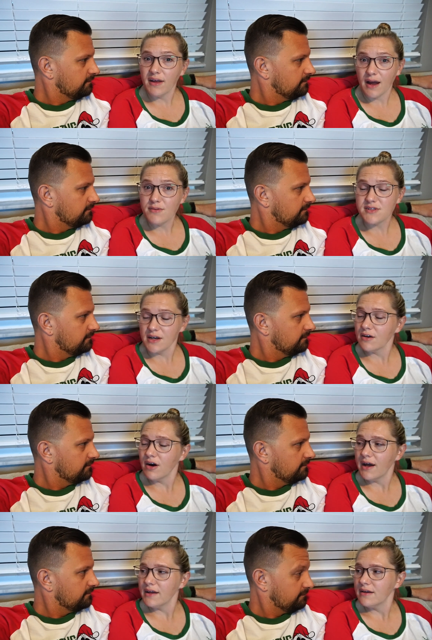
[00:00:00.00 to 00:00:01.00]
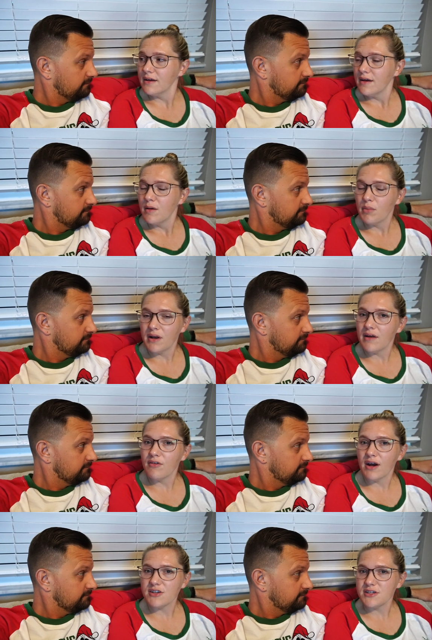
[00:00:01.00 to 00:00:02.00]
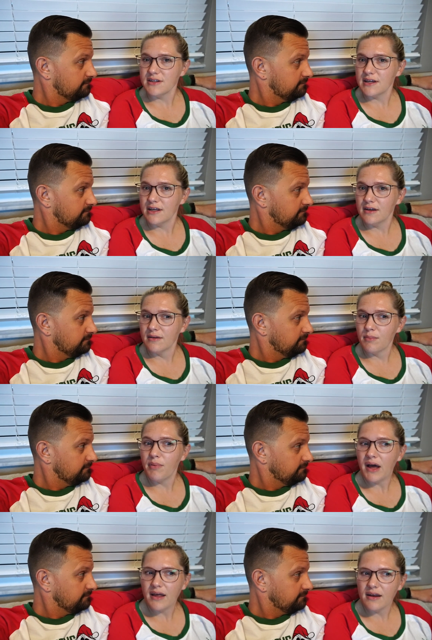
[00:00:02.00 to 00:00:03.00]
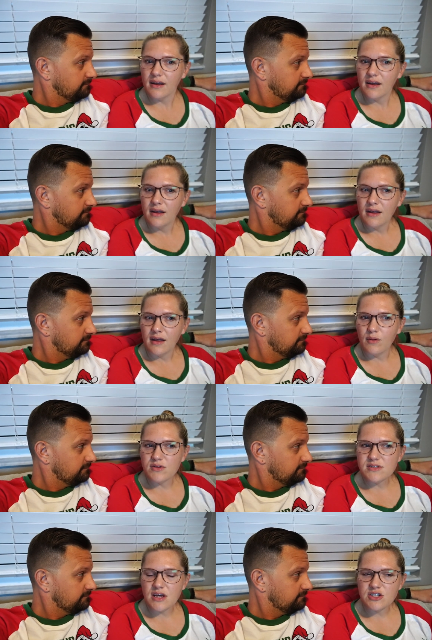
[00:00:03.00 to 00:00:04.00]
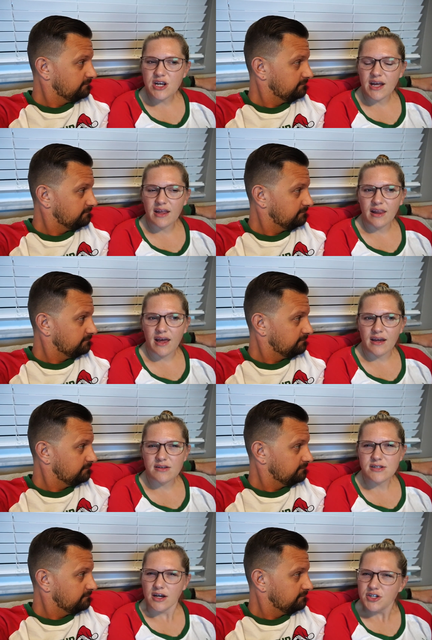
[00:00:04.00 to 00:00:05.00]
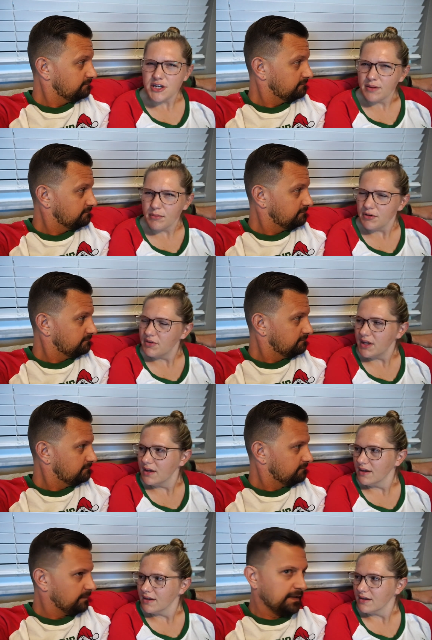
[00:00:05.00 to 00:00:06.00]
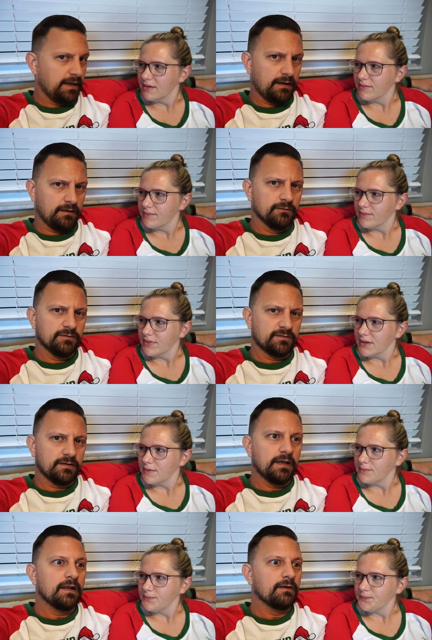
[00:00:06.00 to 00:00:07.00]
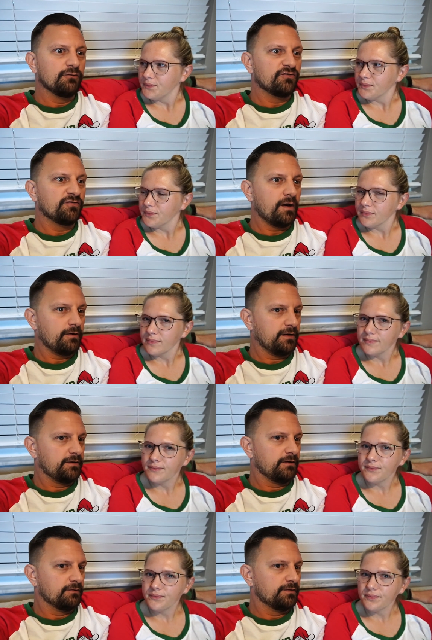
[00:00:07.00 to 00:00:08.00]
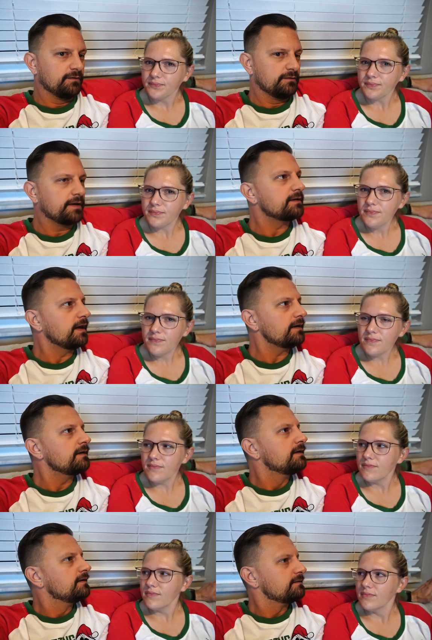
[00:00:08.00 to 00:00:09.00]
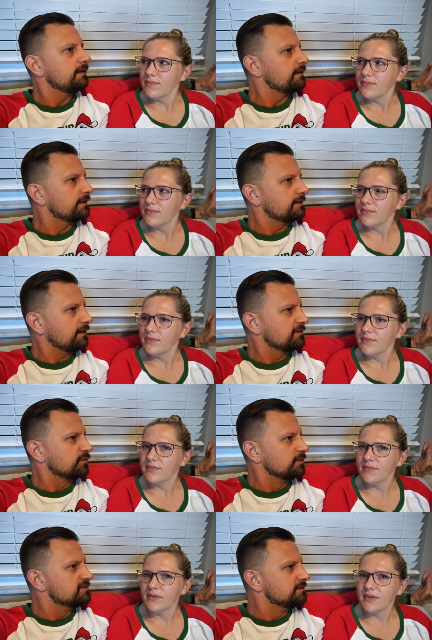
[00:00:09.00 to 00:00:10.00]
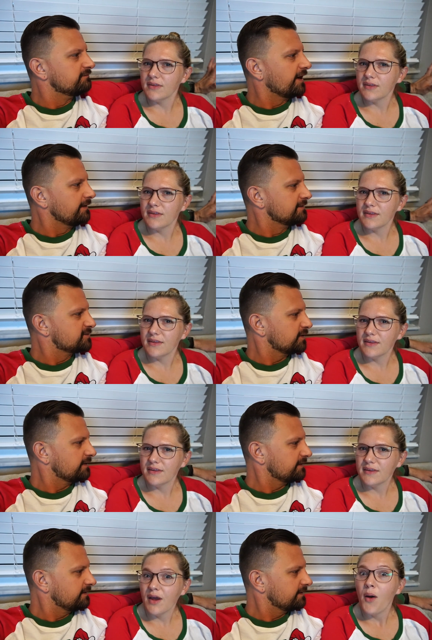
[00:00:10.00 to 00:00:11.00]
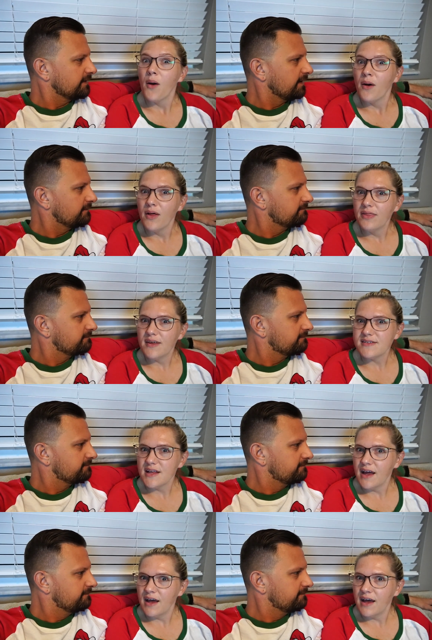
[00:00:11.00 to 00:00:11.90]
Speaker 1: like I was going to cry, but I never actually did. But it was such a like touching movie.
Speaker 2: Yeah, it was very adult. Like not like cuss words and violence or anything like that.
Speaker 1: They said